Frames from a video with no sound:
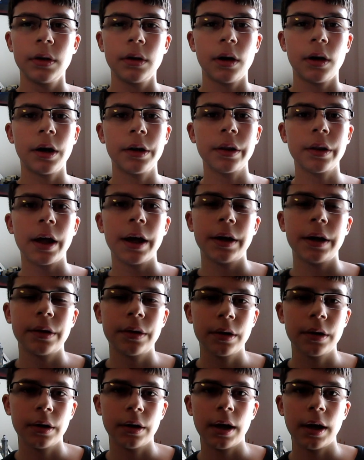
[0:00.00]
unlike
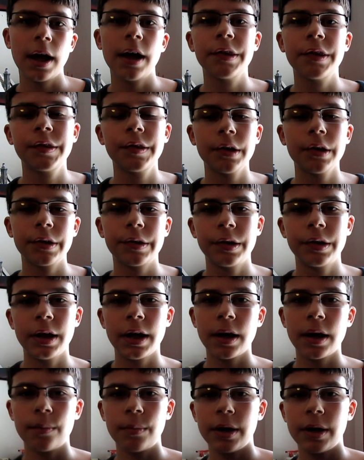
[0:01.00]
the S6 and the
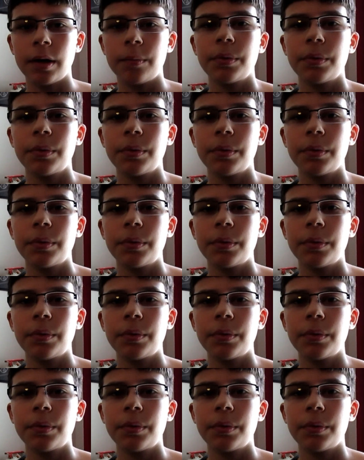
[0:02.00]
M8,